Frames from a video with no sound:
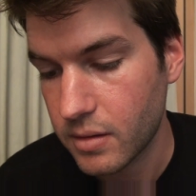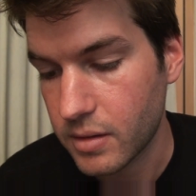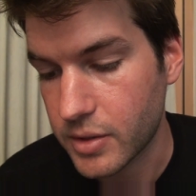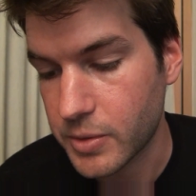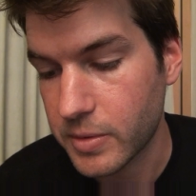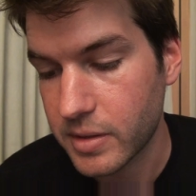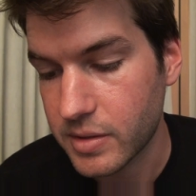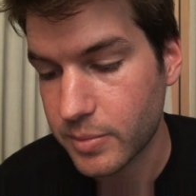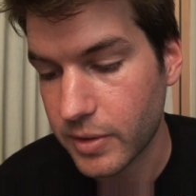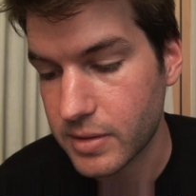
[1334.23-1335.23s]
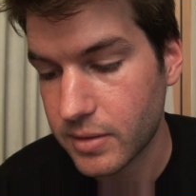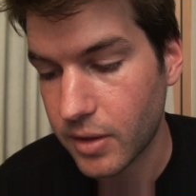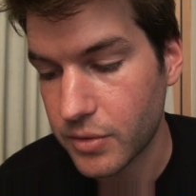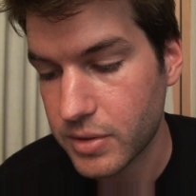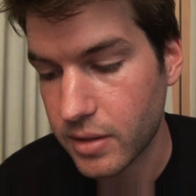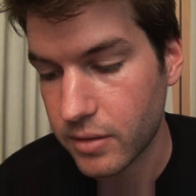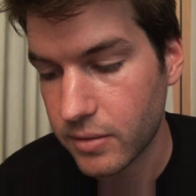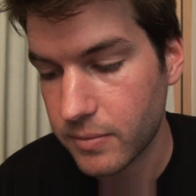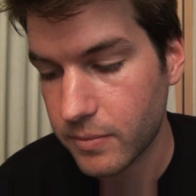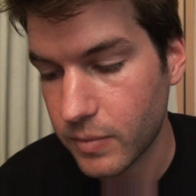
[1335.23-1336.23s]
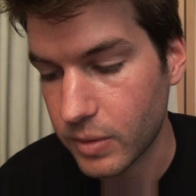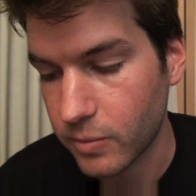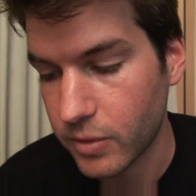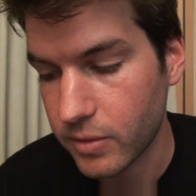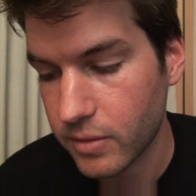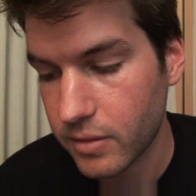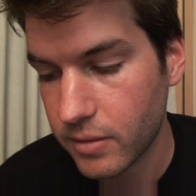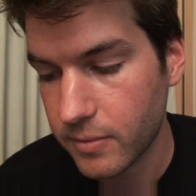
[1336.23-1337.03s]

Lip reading: "The trees press close here," Will warned.